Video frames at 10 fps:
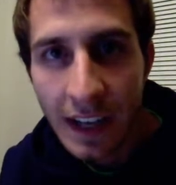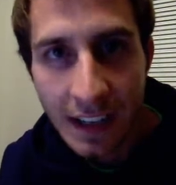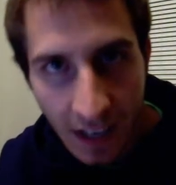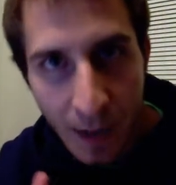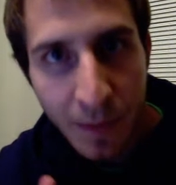
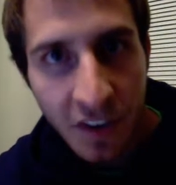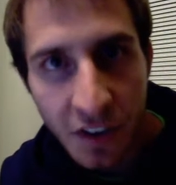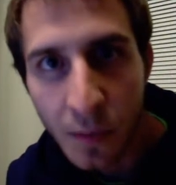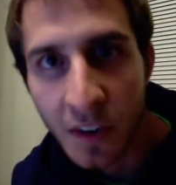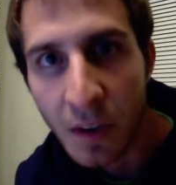In layman's
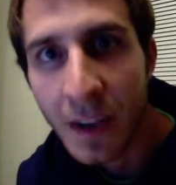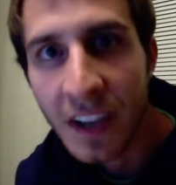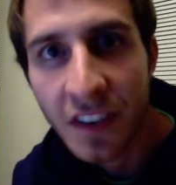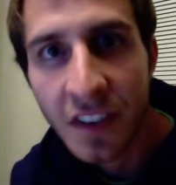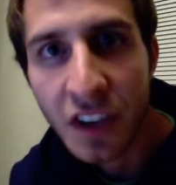terms, that
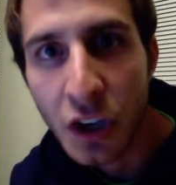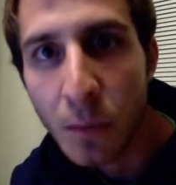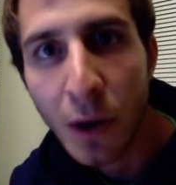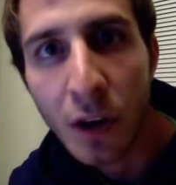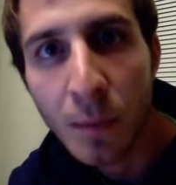means you
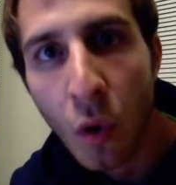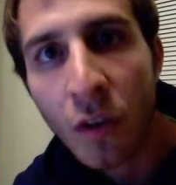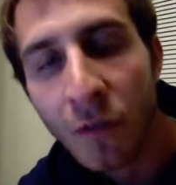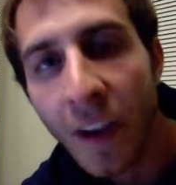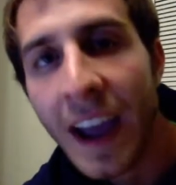burn more
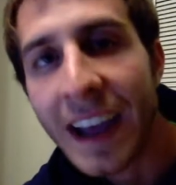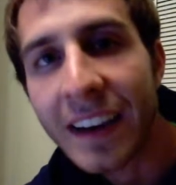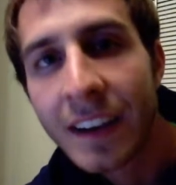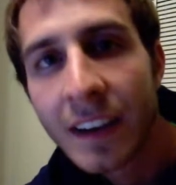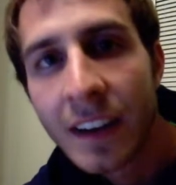
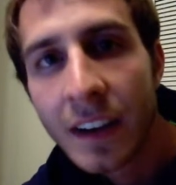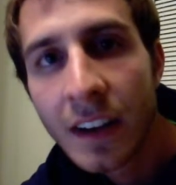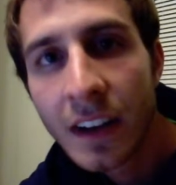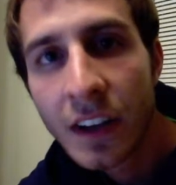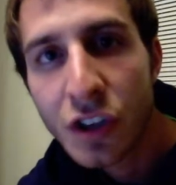fat
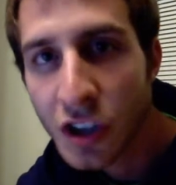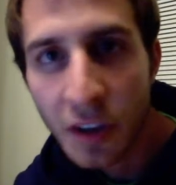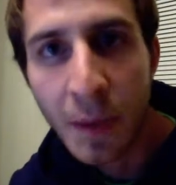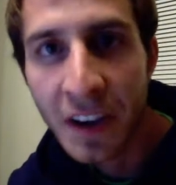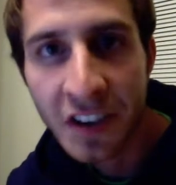
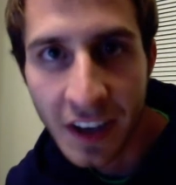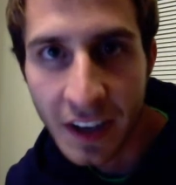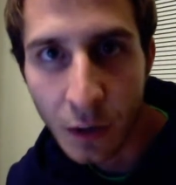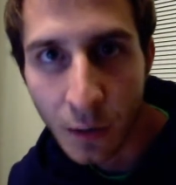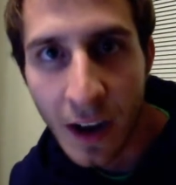just by
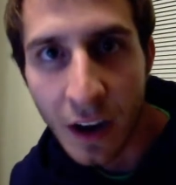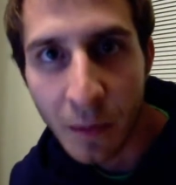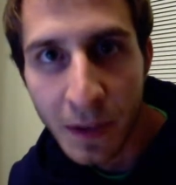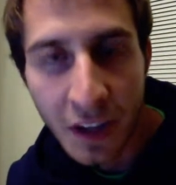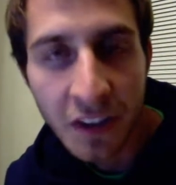standing
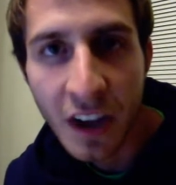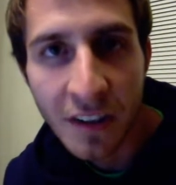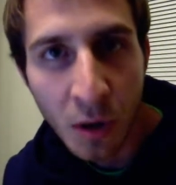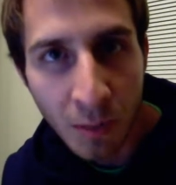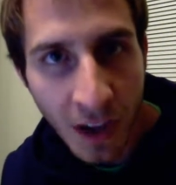around because you
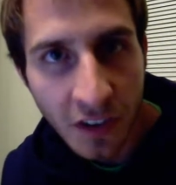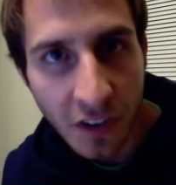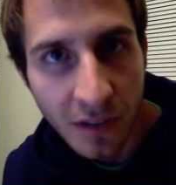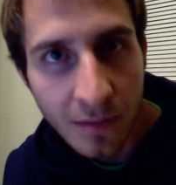have more muscle.